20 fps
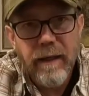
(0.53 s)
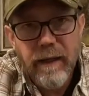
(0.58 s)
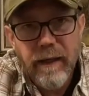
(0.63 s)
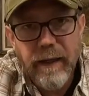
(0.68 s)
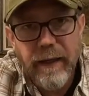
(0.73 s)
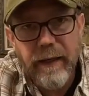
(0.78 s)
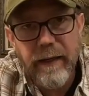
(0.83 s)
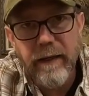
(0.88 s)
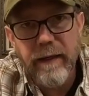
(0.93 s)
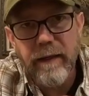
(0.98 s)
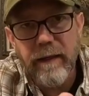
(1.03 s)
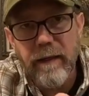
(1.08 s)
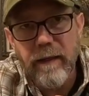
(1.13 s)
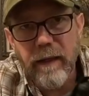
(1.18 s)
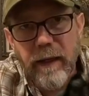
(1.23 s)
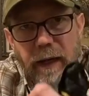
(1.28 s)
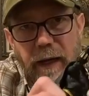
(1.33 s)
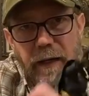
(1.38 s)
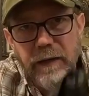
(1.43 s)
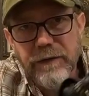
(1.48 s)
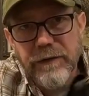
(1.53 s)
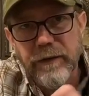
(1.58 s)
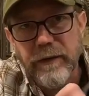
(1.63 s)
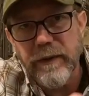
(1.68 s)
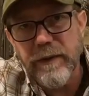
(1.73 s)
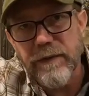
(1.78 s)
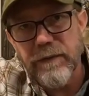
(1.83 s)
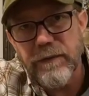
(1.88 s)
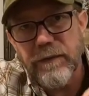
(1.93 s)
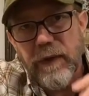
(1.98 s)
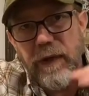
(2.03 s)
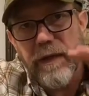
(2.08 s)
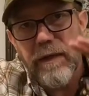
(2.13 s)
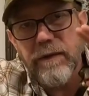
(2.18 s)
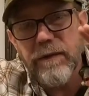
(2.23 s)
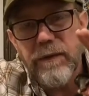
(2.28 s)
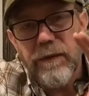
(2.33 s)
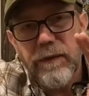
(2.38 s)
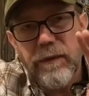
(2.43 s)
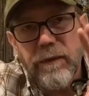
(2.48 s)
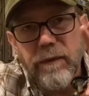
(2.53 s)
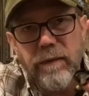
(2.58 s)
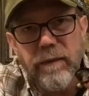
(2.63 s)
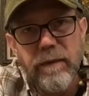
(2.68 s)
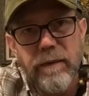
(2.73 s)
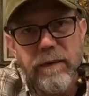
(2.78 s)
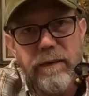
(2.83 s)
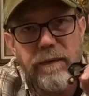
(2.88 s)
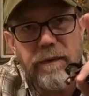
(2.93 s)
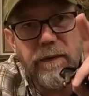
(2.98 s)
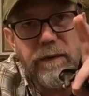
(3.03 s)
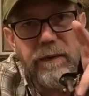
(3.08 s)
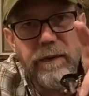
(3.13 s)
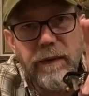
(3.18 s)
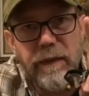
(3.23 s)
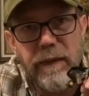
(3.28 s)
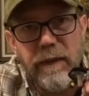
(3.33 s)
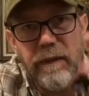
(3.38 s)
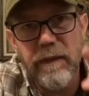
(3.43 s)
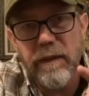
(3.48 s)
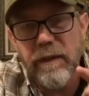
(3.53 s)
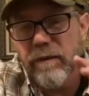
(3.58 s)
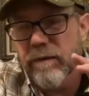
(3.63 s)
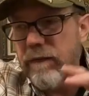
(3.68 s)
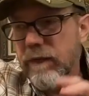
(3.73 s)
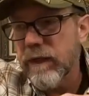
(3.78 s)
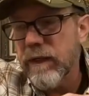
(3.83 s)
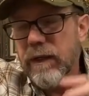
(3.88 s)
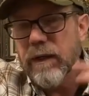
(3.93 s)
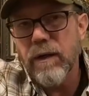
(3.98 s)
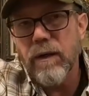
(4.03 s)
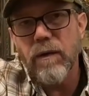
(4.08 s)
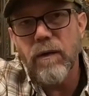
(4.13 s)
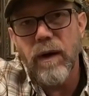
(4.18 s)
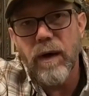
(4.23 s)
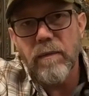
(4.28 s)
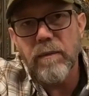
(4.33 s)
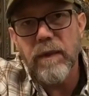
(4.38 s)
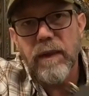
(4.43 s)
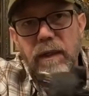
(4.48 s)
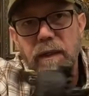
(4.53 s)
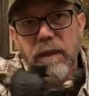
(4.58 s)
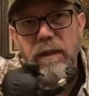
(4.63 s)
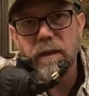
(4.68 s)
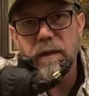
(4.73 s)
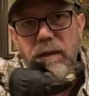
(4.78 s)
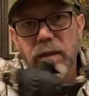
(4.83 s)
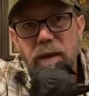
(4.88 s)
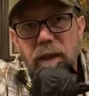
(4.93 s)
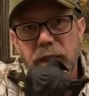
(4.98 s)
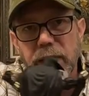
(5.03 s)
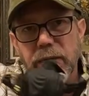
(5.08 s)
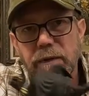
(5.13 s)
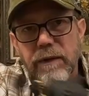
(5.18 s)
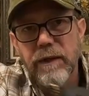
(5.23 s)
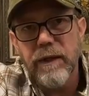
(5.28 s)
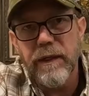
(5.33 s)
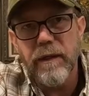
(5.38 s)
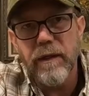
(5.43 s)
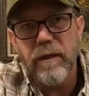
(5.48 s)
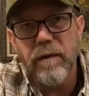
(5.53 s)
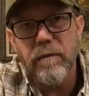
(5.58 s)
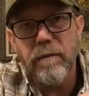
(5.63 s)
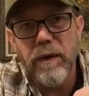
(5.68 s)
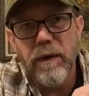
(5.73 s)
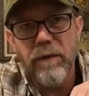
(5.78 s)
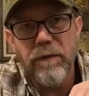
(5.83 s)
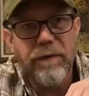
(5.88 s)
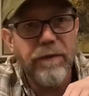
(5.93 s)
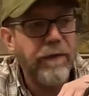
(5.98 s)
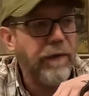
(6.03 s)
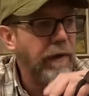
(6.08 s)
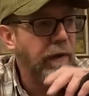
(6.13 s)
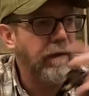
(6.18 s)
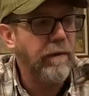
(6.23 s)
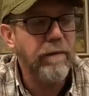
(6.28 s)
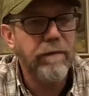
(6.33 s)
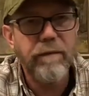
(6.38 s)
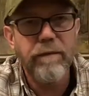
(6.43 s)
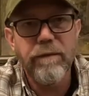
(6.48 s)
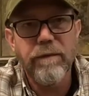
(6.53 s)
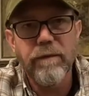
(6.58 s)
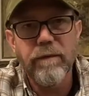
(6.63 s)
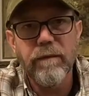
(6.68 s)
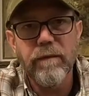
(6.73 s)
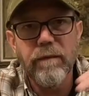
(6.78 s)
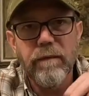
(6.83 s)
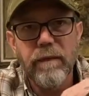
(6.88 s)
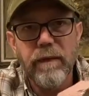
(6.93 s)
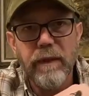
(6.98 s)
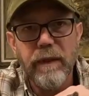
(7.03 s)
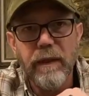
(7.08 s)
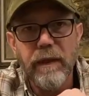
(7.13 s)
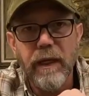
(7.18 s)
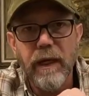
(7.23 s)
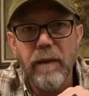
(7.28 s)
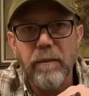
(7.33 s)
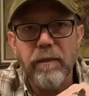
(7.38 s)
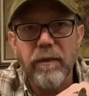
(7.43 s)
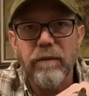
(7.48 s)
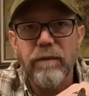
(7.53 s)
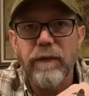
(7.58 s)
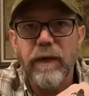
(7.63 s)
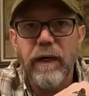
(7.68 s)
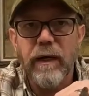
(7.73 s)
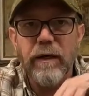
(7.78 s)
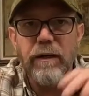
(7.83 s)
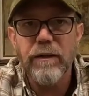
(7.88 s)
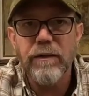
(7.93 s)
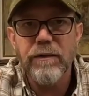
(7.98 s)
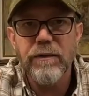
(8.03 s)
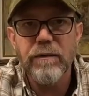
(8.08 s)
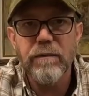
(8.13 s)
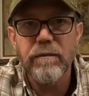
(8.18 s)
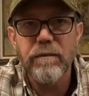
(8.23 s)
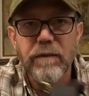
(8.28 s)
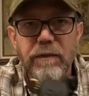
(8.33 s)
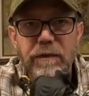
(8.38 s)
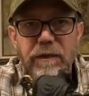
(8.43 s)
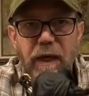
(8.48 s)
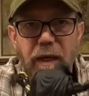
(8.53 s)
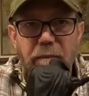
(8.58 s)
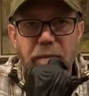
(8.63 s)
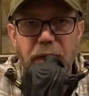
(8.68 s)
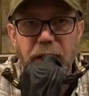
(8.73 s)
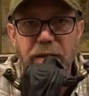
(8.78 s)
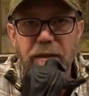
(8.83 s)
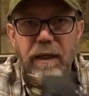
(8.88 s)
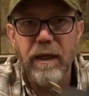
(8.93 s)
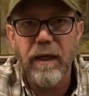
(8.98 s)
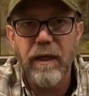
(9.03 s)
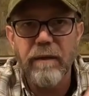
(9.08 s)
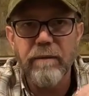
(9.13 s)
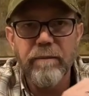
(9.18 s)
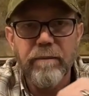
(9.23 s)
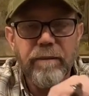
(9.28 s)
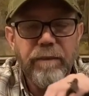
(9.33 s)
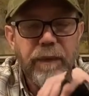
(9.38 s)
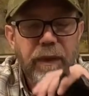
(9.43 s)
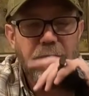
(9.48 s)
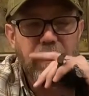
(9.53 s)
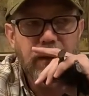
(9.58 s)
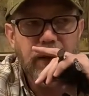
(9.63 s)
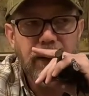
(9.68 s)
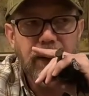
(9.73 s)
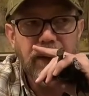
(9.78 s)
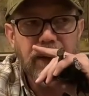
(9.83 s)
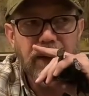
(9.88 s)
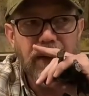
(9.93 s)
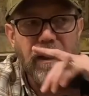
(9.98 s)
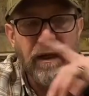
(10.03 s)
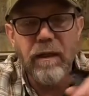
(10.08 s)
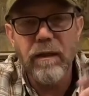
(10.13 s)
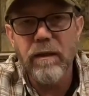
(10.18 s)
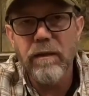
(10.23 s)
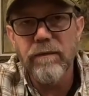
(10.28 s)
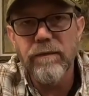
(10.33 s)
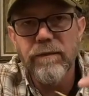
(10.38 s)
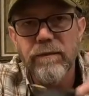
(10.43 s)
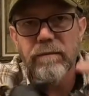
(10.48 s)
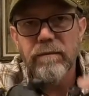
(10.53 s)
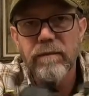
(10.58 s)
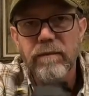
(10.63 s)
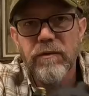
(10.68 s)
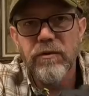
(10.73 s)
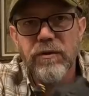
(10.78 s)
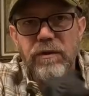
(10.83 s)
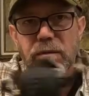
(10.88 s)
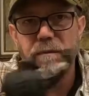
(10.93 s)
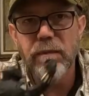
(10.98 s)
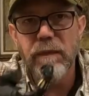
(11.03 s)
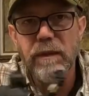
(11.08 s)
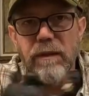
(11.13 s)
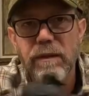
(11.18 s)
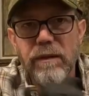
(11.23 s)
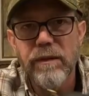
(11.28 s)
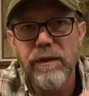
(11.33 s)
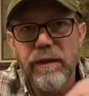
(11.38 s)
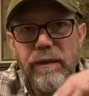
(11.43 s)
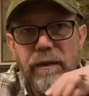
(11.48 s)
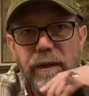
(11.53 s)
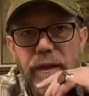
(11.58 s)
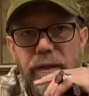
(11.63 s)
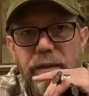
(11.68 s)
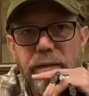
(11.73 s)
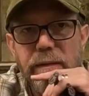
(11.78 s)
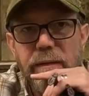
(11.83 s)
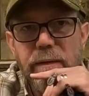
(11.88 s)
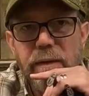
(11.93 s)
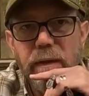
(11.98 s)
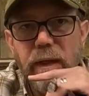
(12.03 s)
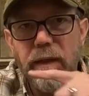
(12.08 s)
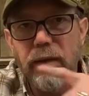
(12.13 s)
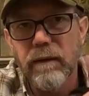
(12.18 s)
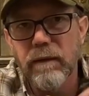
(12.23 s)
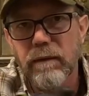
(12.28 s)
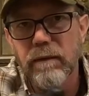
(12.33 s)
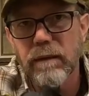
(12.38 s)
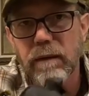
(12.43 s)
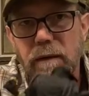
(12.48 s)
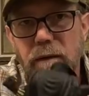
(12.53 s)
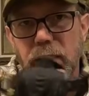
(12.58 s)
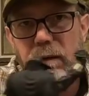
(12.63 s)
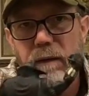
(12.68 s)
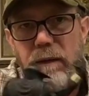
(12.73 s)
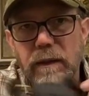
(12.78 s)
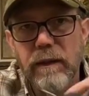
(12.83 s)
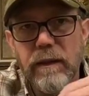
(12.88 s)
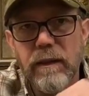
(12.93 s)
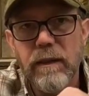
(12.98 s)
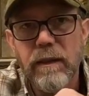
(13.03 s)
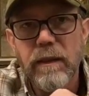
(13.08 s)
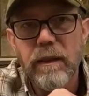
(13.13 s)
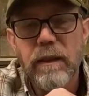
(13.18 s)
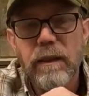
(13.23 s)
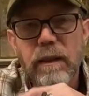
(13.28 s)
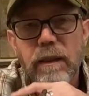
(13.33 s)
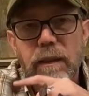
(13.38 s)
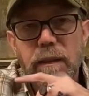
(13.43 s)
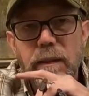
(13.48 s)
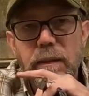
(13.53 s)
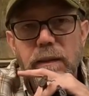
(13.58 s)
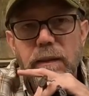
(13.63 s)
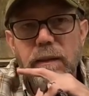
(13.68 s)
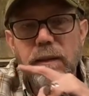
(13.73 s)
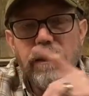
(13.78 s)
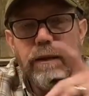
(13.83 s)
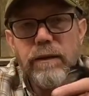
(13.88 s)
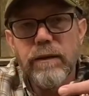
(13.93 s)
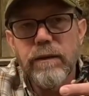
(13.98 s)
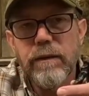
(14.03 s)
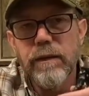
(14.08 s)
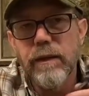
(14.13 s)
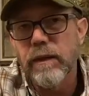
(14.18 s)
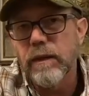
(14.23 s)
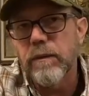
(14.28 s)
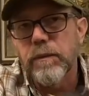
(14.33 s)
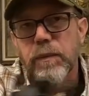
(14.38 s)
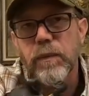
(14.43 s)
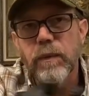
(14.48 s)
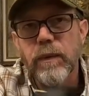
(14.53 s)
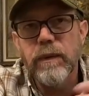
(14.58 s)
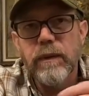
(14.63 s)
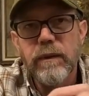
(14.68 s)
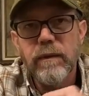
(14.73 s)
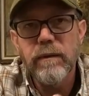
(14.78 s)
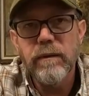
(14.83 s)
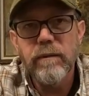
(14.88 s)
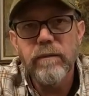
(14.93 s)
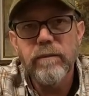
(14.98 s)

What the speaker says: Hey, actually stay tuned to the end of the video. I'm gonna let you hear both of the amplifiers side by side, kind of just in series, not literally. You get the point.